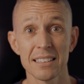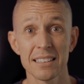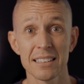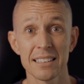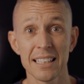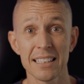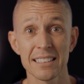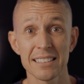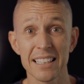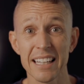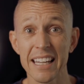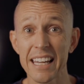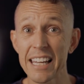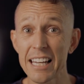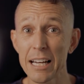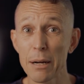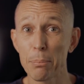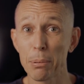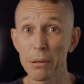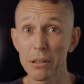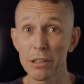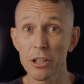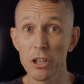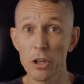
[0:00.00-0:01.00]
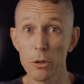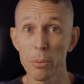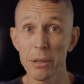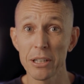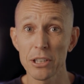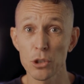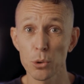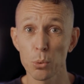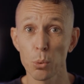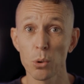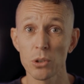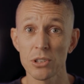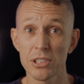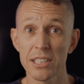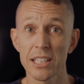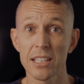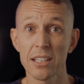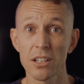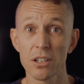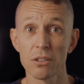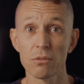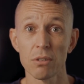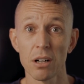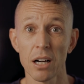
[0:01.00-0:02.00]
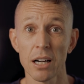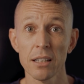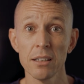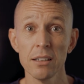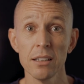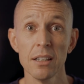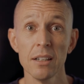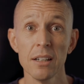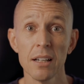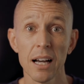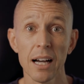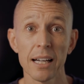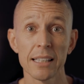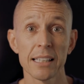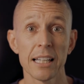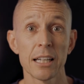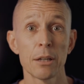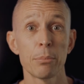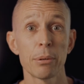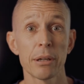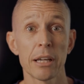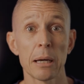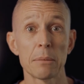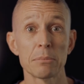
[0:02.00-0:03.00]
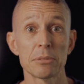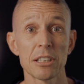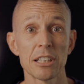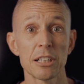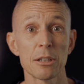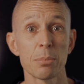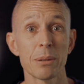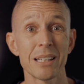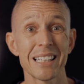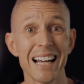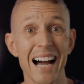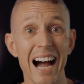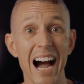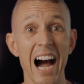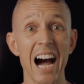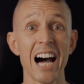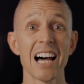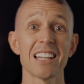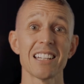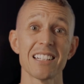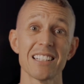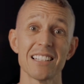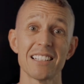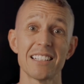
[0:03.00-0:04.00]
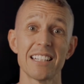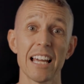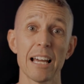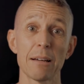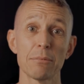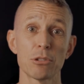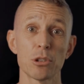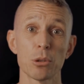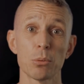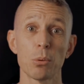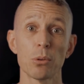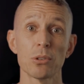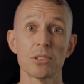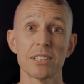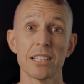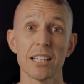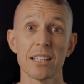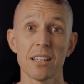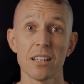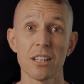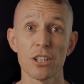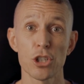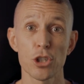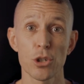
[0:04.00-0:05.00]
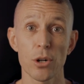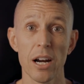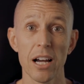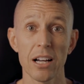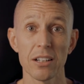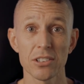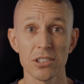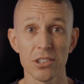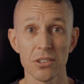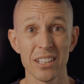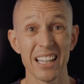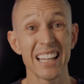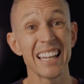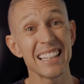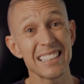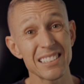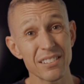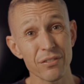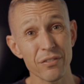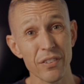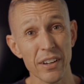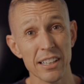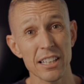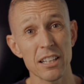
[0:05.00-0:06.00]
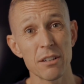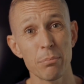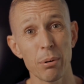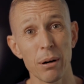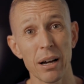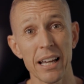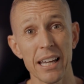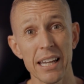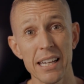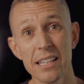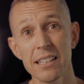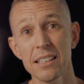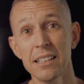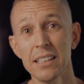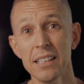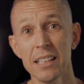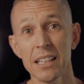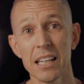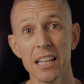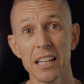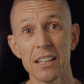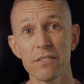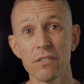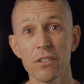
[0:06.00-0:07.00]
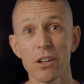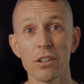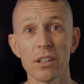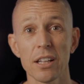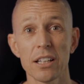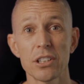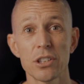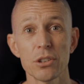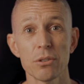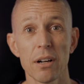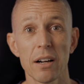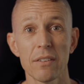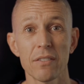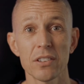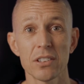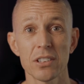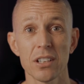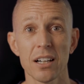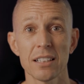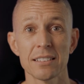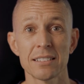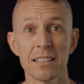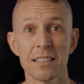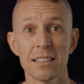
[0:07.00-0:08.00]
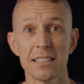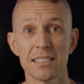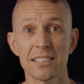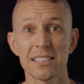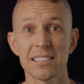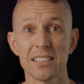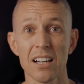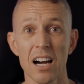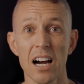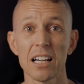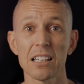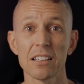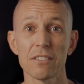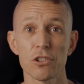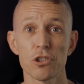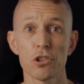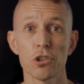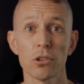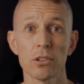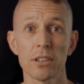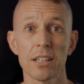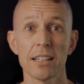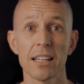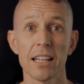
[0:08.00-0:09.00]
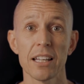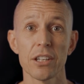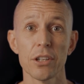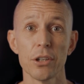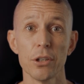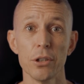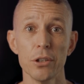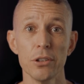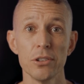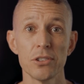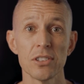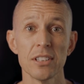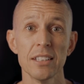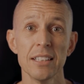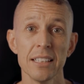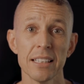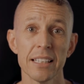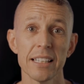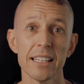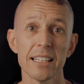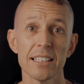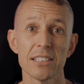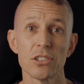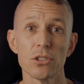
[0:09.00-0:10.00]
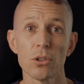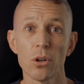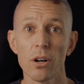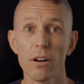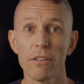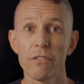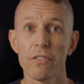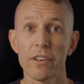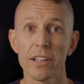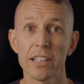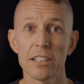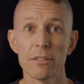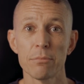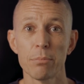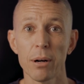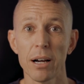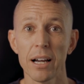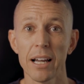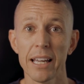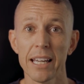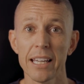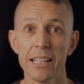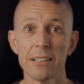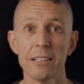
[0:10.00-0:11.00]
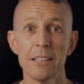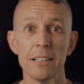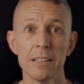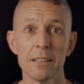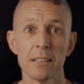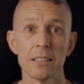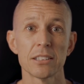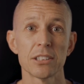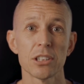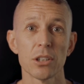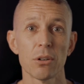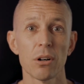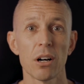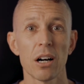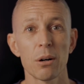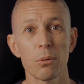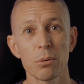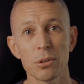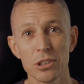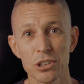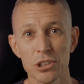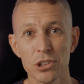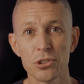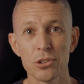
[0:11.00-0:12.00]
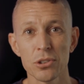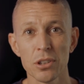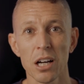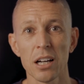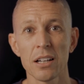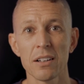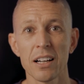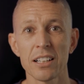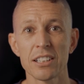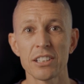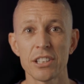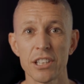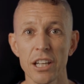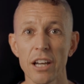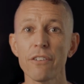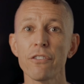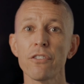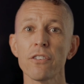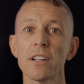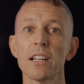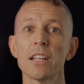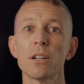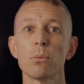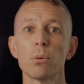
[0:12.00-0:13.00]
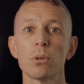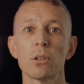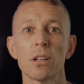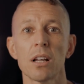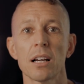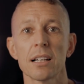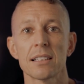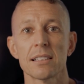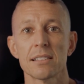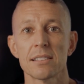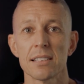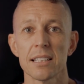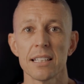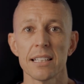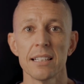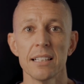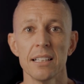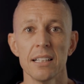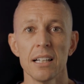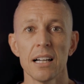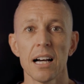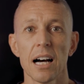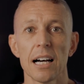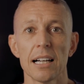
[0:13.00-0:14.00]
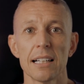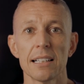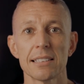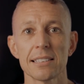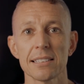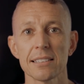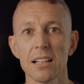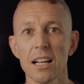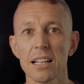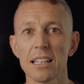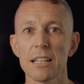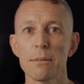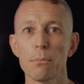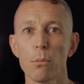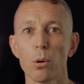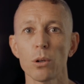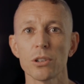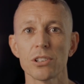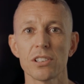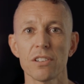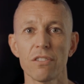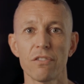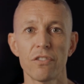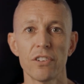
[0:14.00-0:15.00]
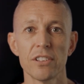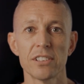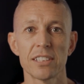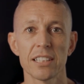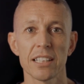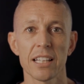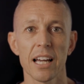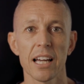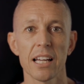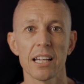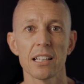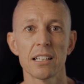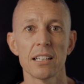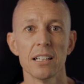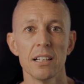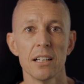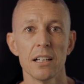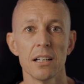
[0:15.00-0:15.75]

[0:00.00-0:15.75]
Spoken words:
tends to heat up a little bit towards the end of the run, and then it becomes a little bit under damped towards the end of the trail. So it is affected by heat, even though they do advertise that this style of shock that they use is not affected by heat. So I definitely would like to see a slightly more sophisticated